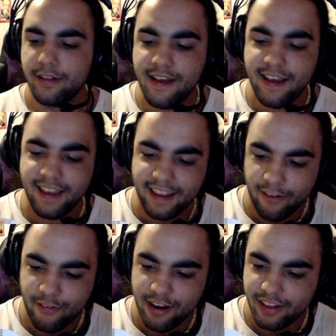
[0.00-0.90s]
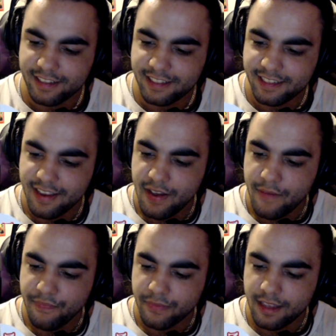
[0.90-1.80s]
Like I realized.
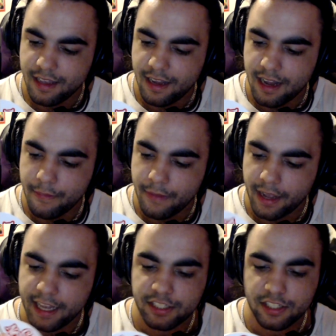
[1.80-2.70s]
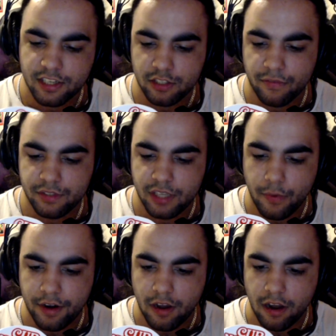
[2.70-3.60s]
I guess it's because obviously
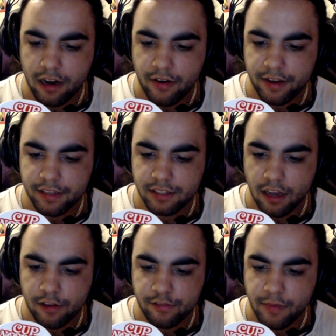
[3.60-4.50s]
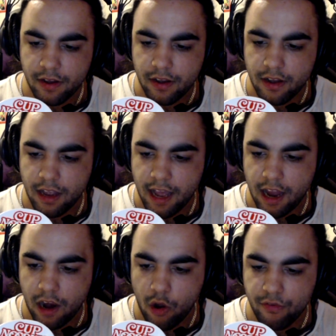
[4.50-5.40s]
we're in Hungary and stuff, but yeah, a
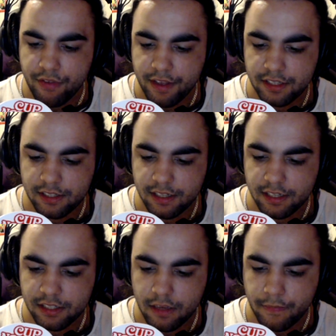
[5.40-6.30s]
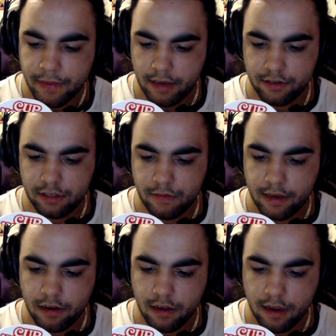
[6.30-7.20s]
lot of this appears to be
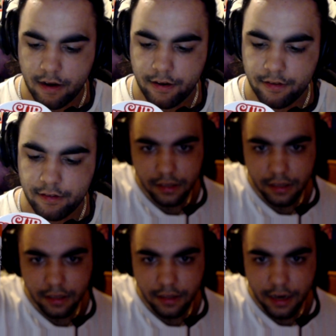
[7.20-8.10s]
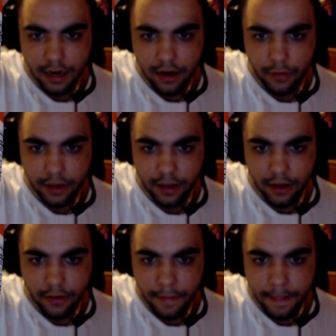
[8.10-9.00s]
in Hungarian. There we go.
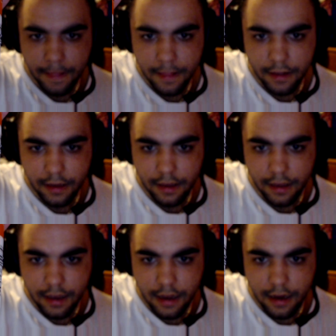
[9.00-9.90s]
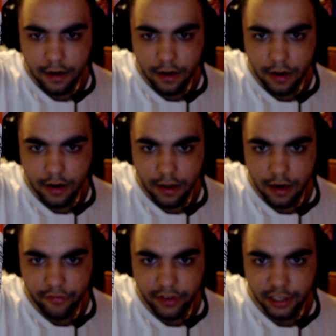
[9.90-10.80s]
Yeah, none
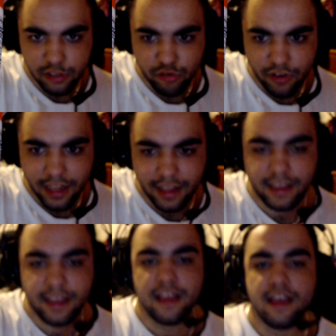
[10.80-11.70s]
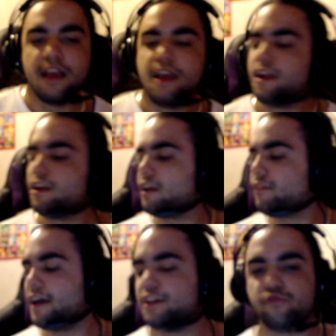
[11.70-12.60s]
of that is really
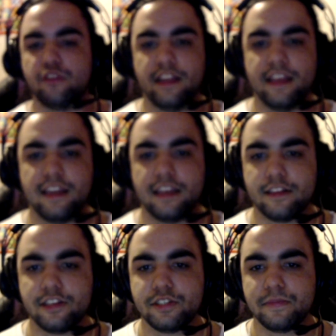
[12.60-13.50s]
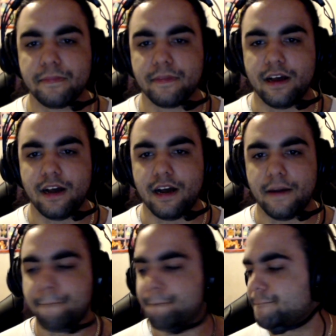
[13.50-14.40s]
in English. But
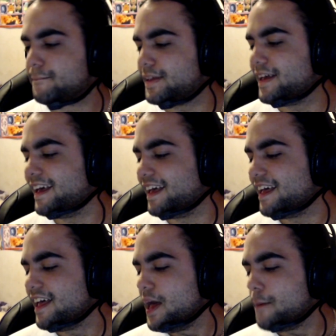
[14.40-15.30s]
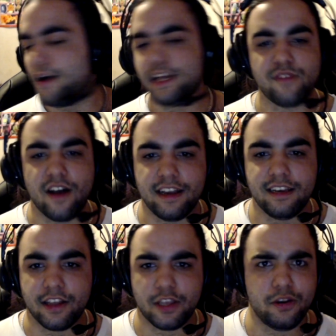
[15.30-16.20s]
it's fine.
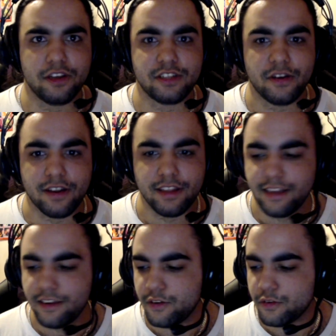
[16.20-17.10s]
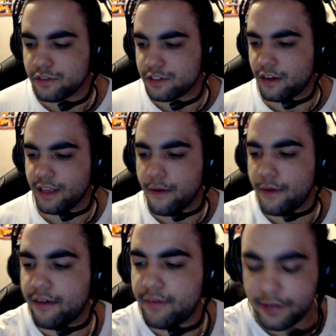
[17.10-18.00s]
Like Q doesn't know how to eat noodles, so yeah, we
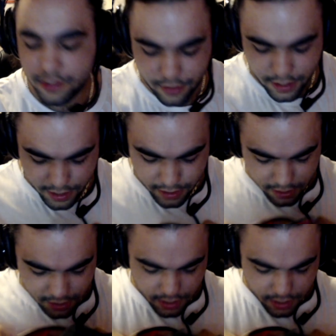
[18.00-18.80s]
have a bunch of these.